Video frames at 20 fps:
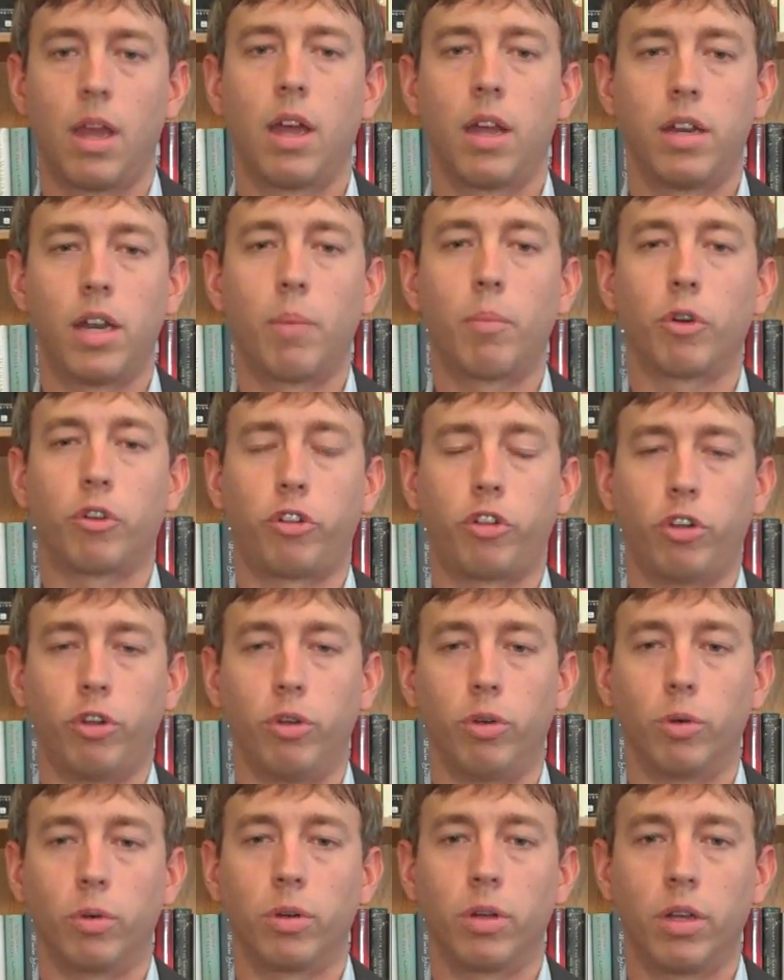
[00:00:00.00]
Number
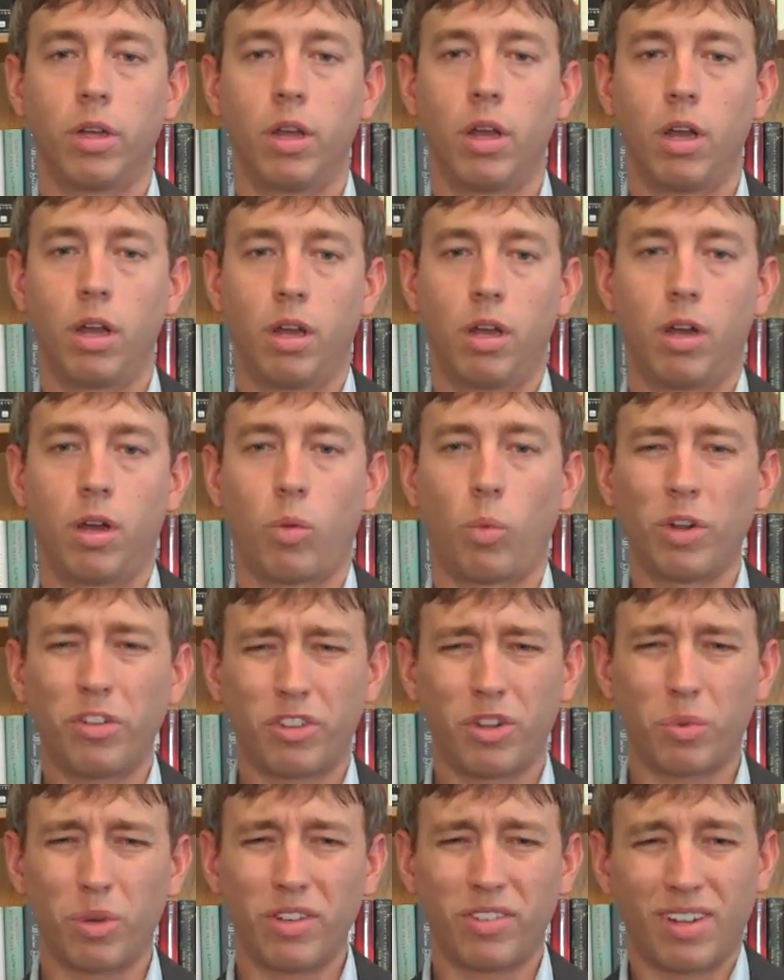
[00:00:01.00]
2, what's
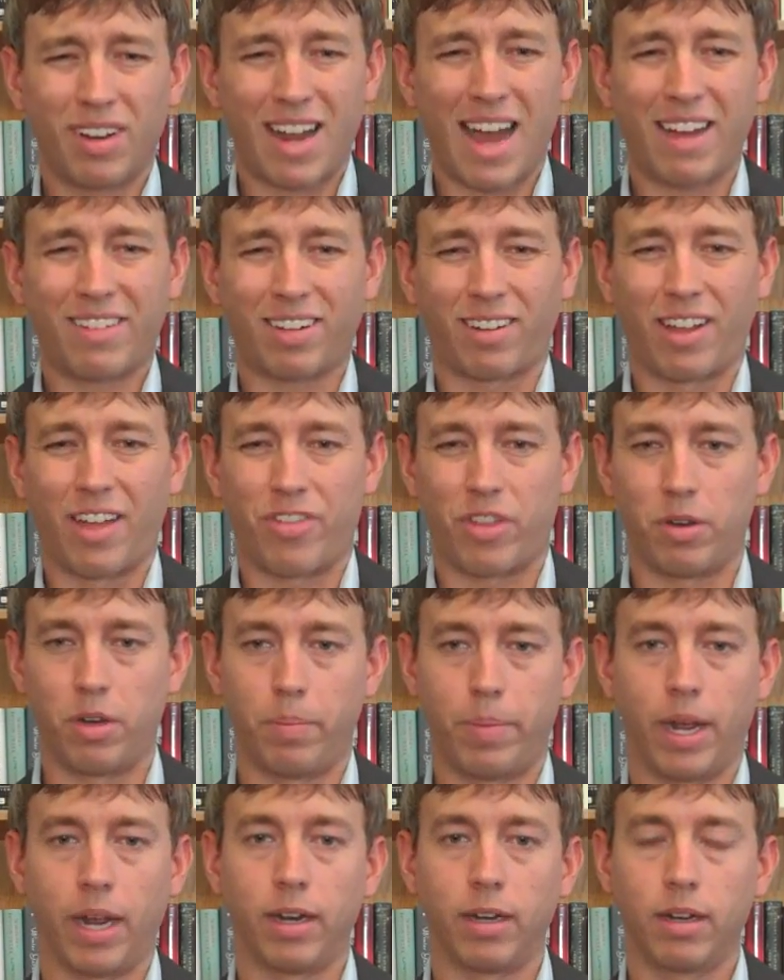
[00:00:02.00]
the reason not to let them
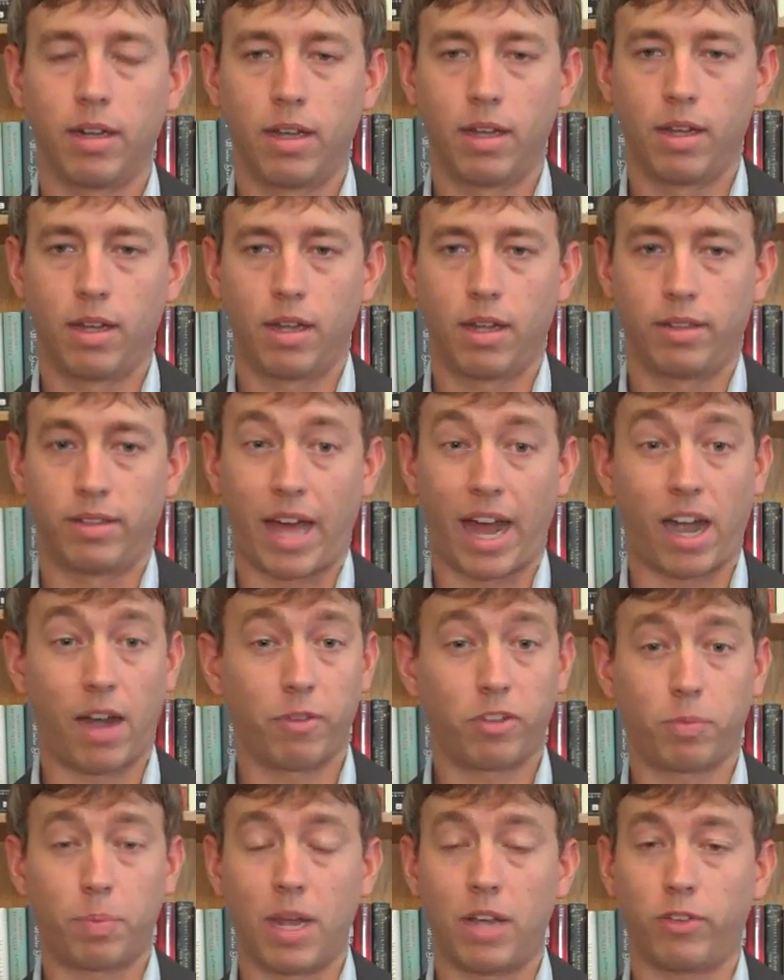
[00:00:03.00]
debate? Not enough
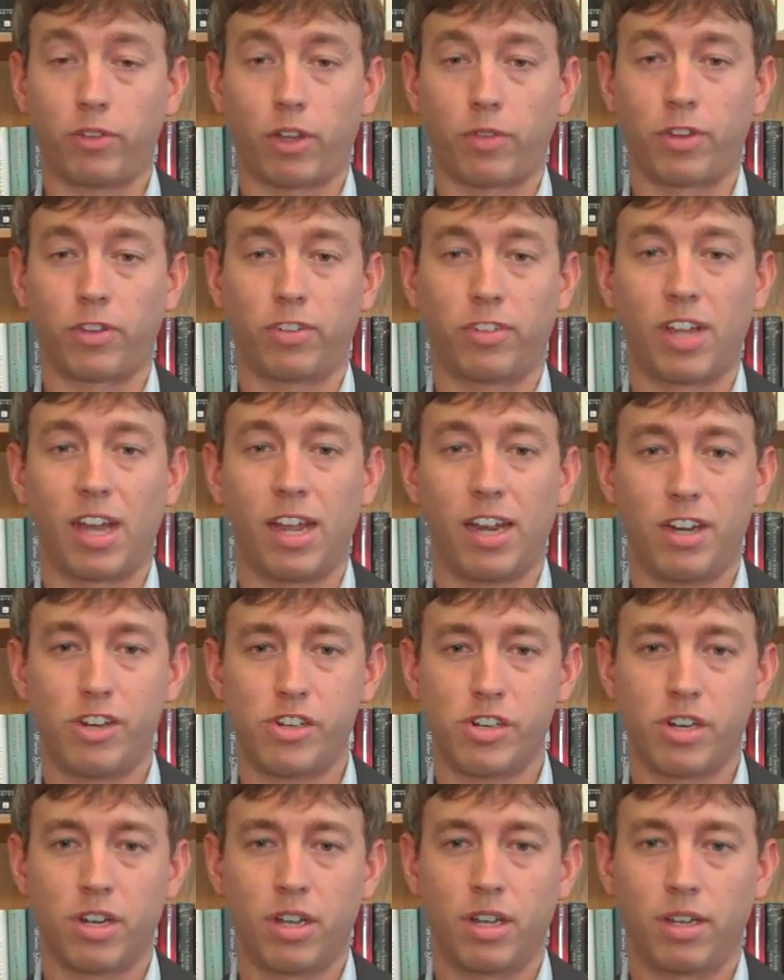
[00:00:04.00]
space on the
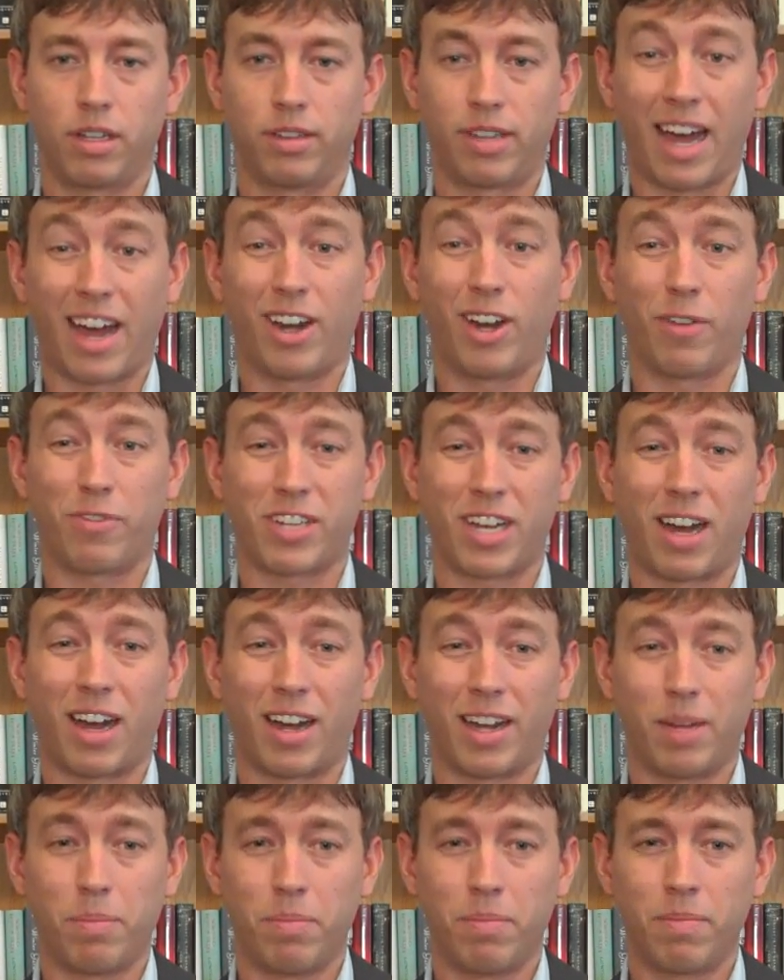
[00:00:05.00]
stage? Not enough
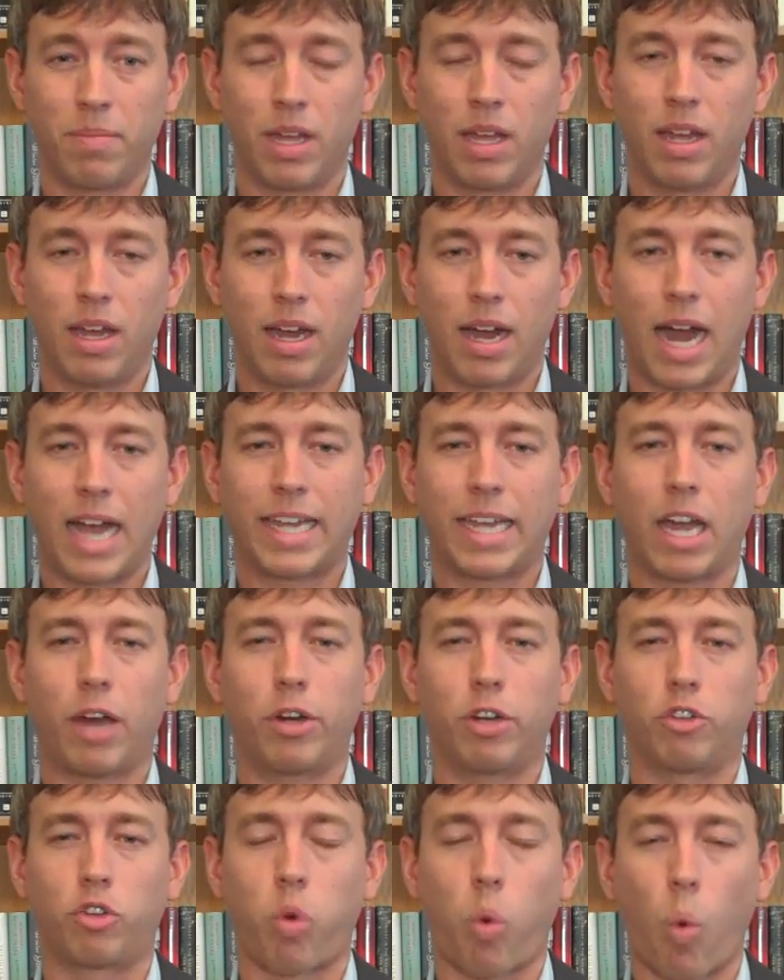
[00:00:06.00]
time? I
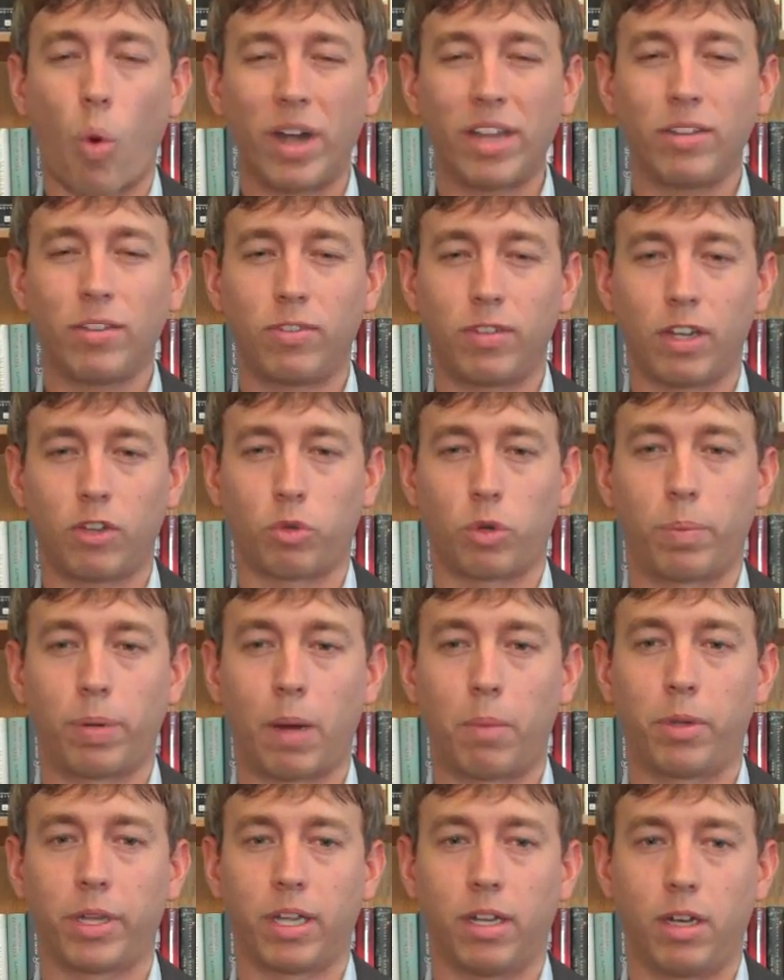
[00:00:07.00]
counted 26
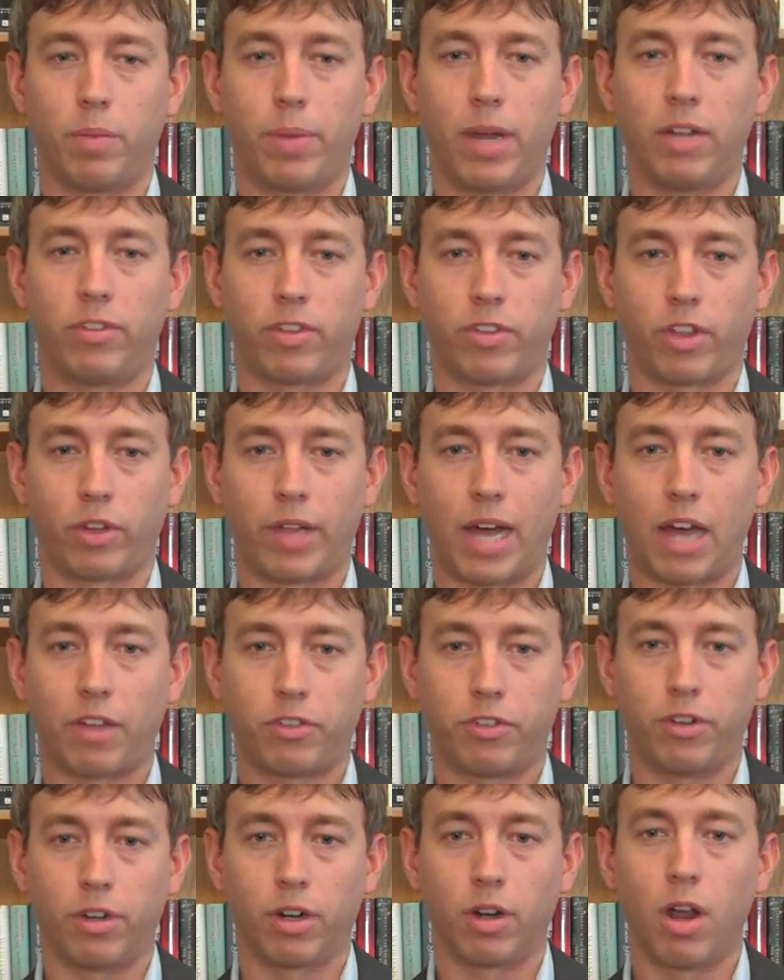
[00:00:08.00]
Republican debates in the
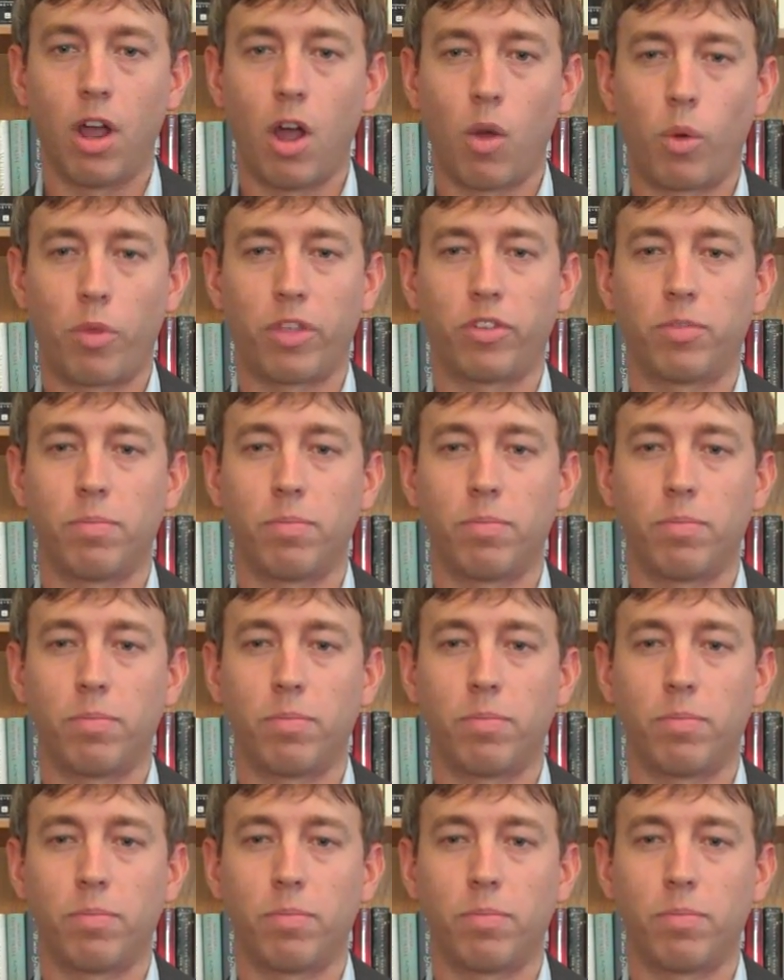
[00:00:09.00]
last year, with as